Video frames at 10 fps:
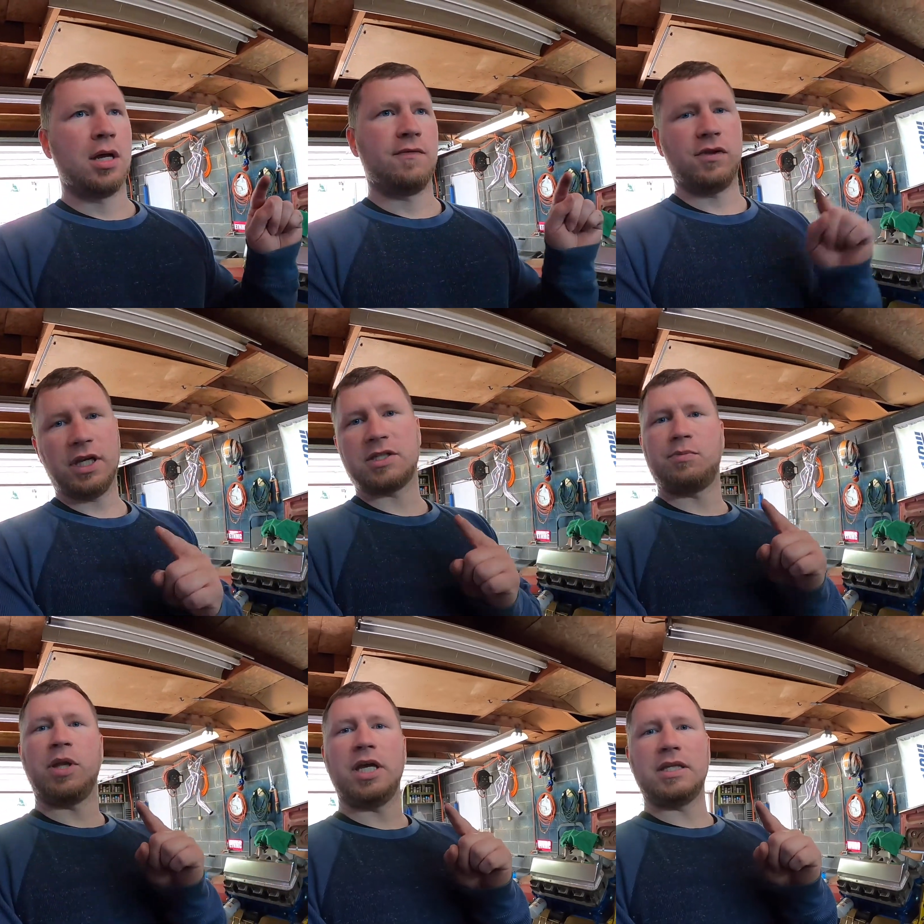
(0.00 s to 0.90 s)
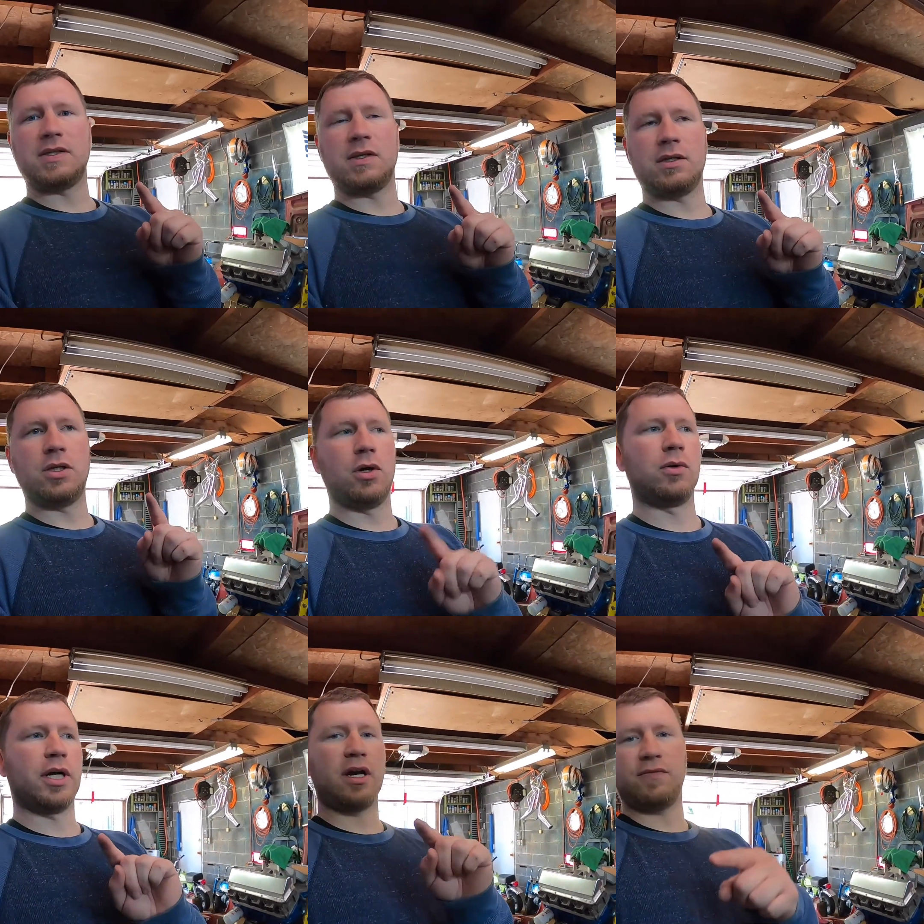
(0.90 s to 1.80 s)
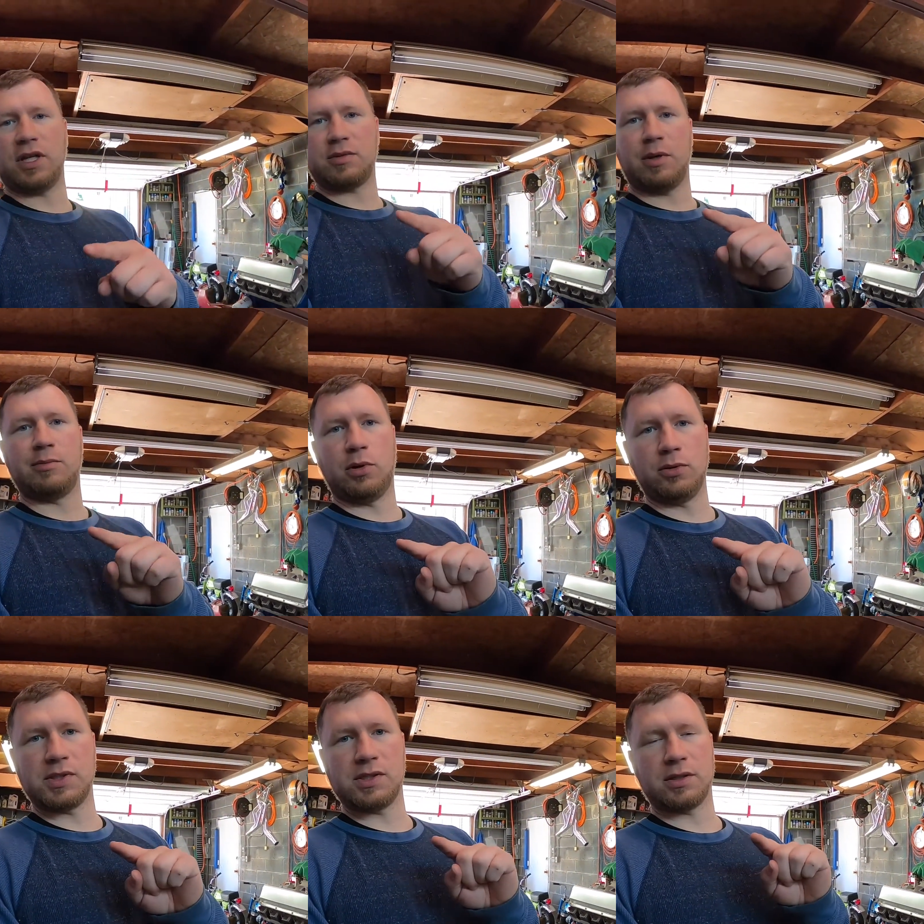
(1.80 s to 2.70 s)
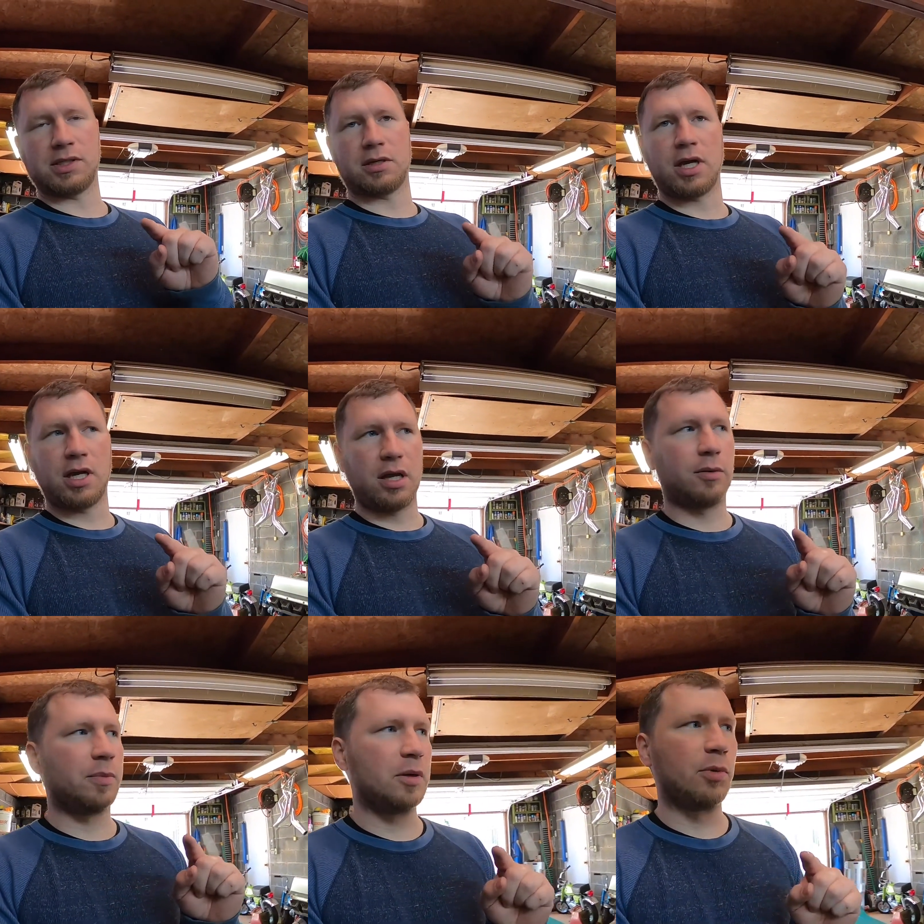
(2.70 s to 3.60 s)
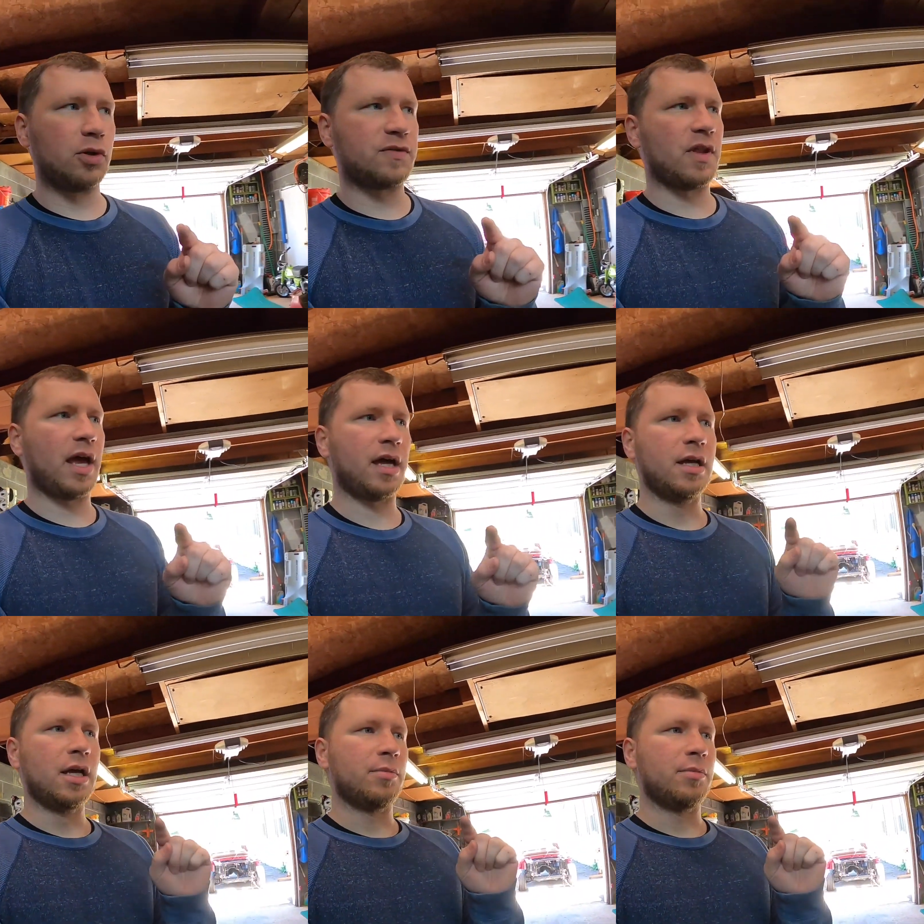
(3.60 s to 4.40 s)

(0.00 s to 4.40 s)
flex plate. No, I got flex plate bolts because I got ARP bolts for that.